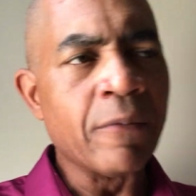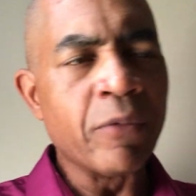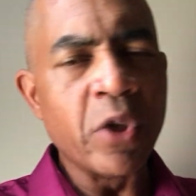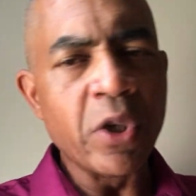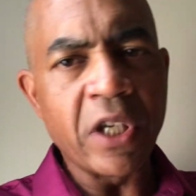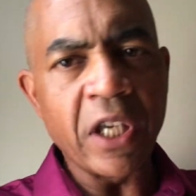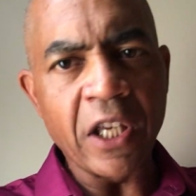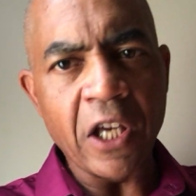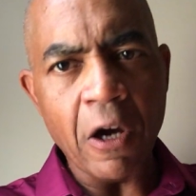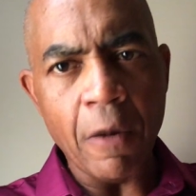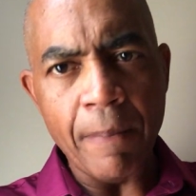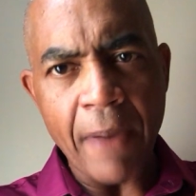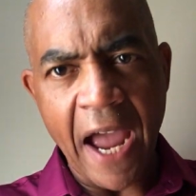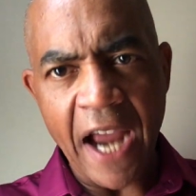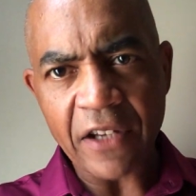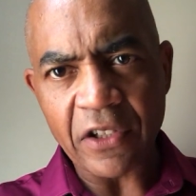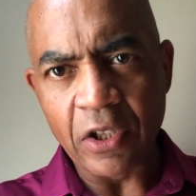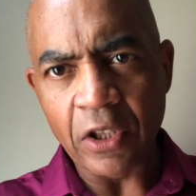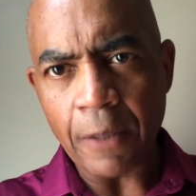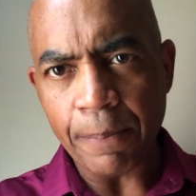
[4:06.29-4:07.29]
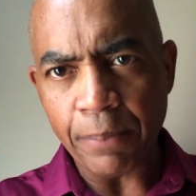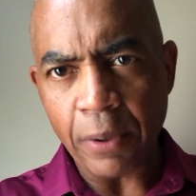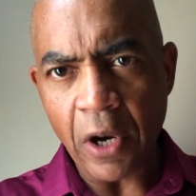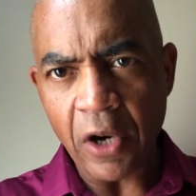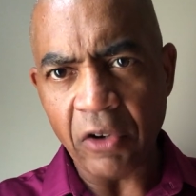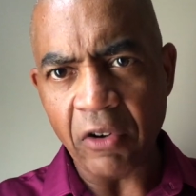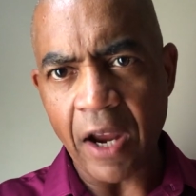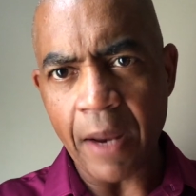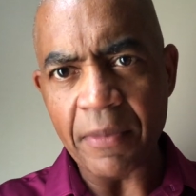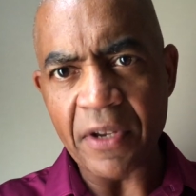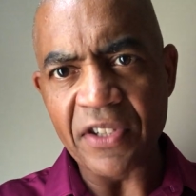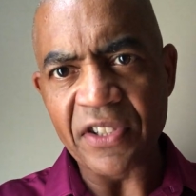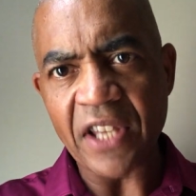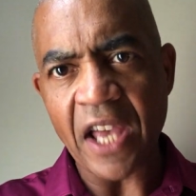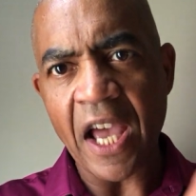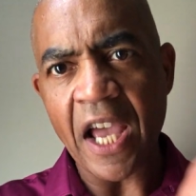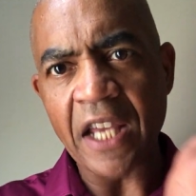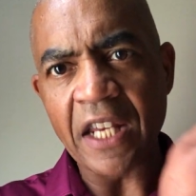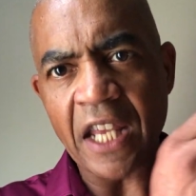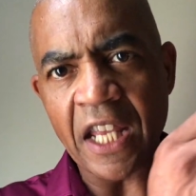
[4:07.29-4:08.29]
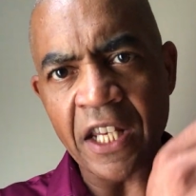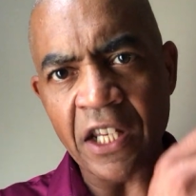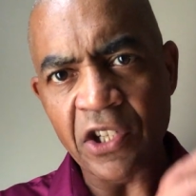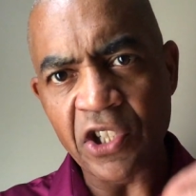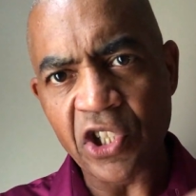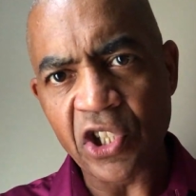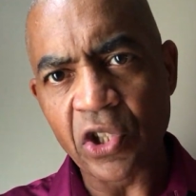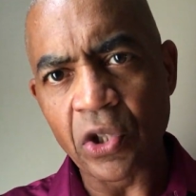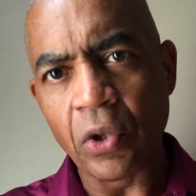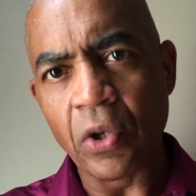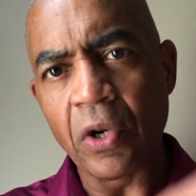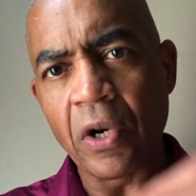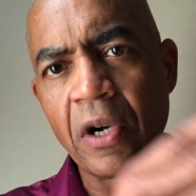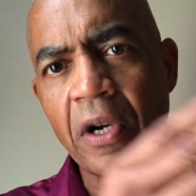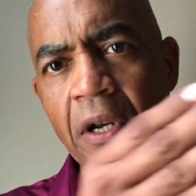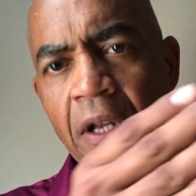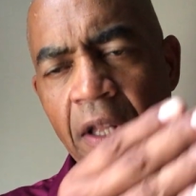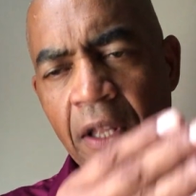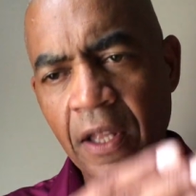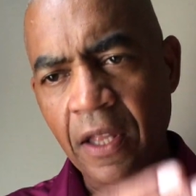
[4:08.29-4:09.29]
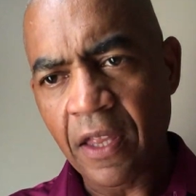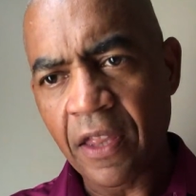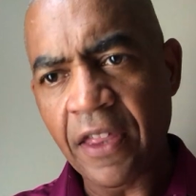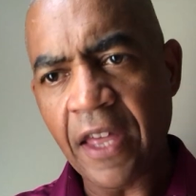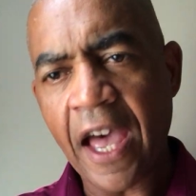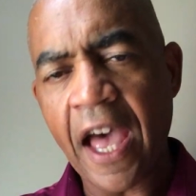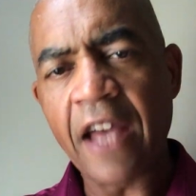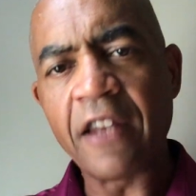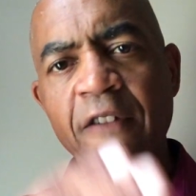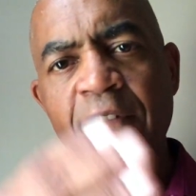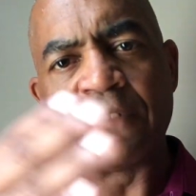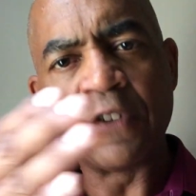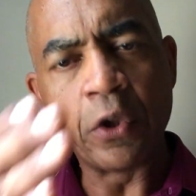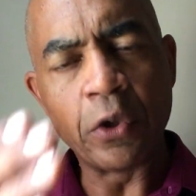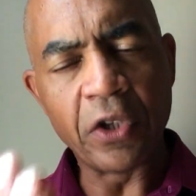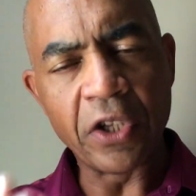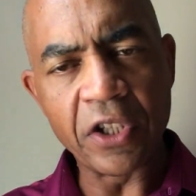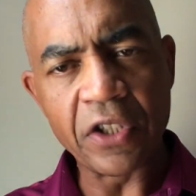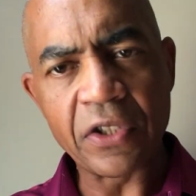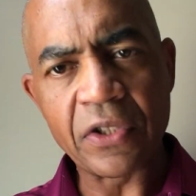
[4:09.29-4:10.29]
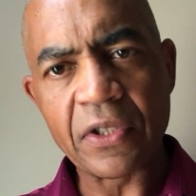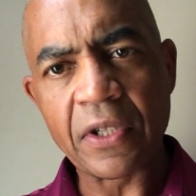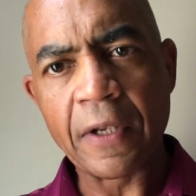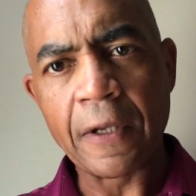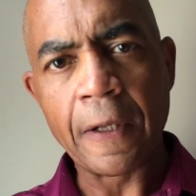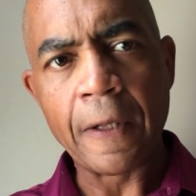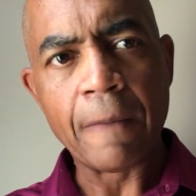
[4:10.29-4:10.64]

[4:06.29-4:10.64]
you can go back to the program design and ensure that food is,